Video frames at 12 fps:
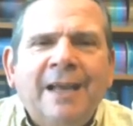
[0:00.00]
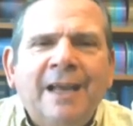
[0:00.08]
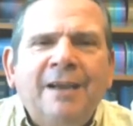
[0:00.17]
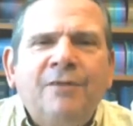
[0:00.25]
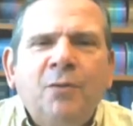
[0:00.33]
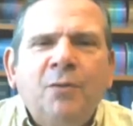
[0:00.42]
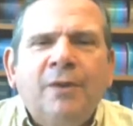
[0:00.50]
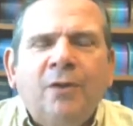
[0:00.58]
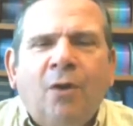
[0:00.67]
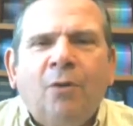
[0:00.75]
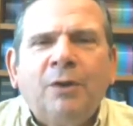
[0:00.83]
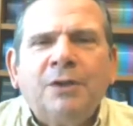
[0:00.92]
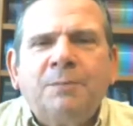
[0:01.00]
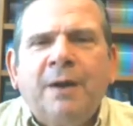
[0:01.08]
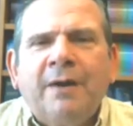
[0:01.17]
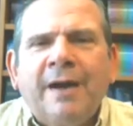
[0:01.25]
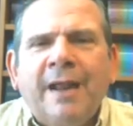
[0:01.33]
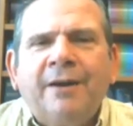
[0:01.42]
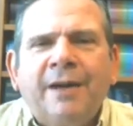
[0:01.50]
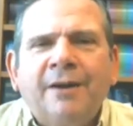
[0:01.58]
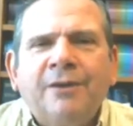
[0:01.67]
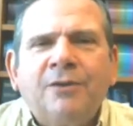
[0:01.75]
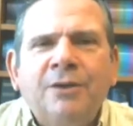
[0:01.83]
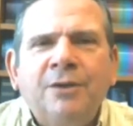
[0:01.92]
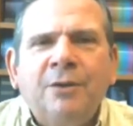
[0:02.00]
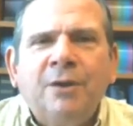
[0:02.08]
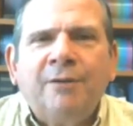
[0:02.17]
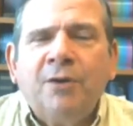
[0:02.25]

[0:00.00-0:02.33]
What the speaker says: gave you when the Holy Spirit entered into you.